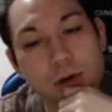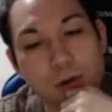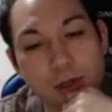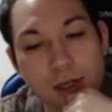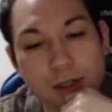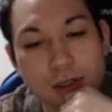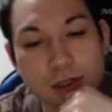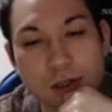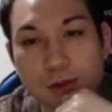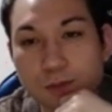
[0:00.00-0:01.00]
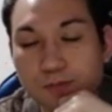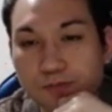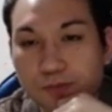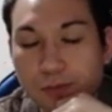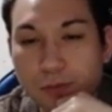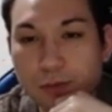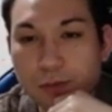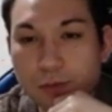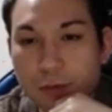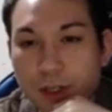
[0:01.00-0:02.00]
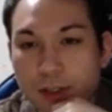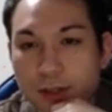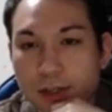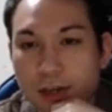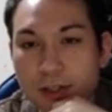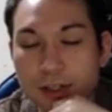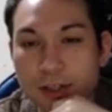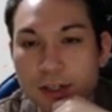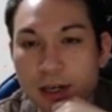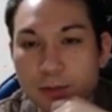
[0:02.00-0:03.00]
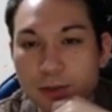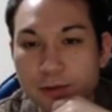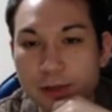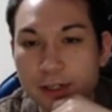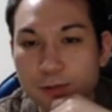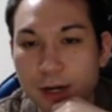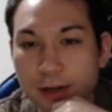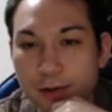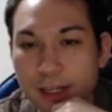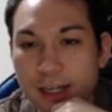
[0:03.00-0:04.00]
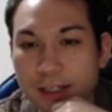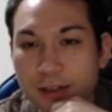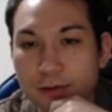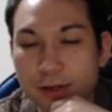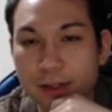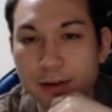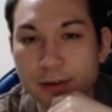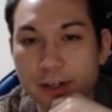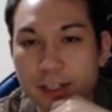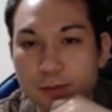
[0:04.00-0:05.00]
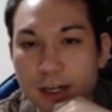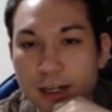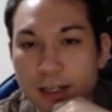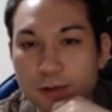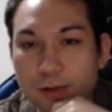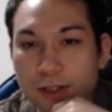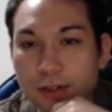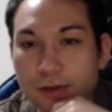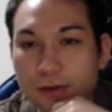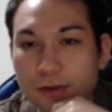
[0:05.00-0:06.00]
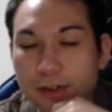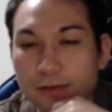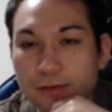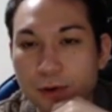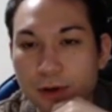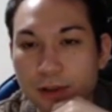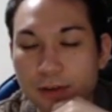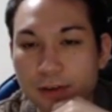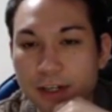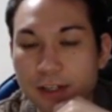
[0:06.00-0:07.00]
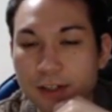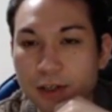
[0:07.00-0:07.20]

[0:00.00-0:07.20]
Okay, so now this is a capturing race. White only has 3 liberties. Black has 1, 2, 3, 4 liberties.